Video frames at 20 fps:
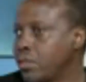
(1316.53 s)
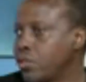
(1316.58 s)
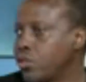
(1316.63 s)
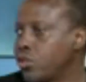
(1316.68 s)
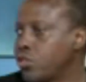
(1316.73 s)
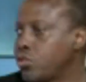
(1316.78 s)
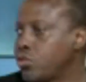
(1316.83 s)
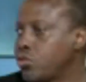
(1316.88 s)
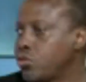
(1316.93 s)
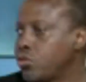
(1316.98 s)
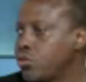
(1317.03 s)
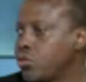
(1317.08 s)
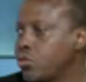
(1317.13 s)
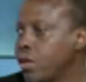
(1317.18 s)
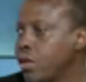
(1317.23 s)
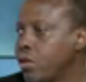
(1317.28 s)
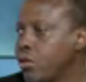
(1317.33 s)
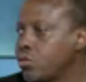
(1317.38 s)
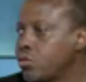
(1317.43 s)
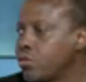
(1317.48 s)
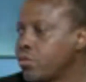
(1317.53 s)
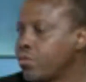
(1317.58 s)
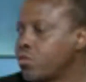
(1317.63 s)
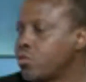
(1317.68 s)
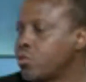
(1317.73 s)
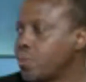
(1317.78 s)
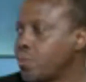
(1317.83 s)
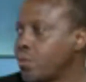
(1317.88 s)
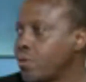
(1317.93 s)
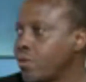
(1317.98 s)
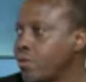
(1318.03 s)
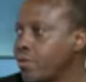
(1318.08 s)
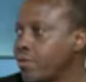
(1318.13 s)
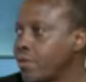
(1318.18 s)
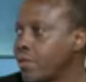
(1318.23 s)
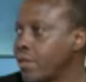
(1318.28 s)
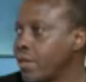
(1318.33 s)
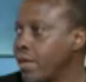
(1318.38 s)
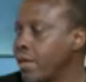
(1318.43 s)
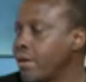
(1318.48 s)
not do a lot of
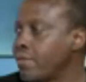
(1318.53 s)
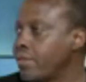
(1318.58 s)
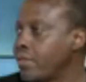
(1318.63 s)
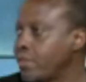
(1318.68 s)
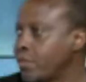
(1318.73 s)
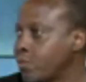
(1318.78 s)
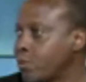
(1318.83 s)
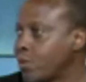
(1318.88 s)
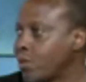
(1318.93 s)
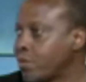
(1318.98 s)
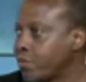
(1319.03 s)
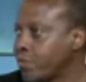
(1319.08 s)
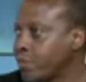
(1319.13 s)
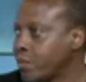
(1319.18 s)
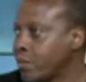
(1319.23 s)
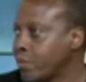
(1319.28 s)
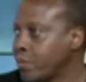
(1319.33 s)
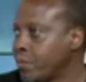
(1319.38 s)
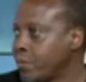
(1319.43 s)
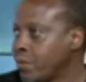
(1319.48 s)
topography, heavy topography.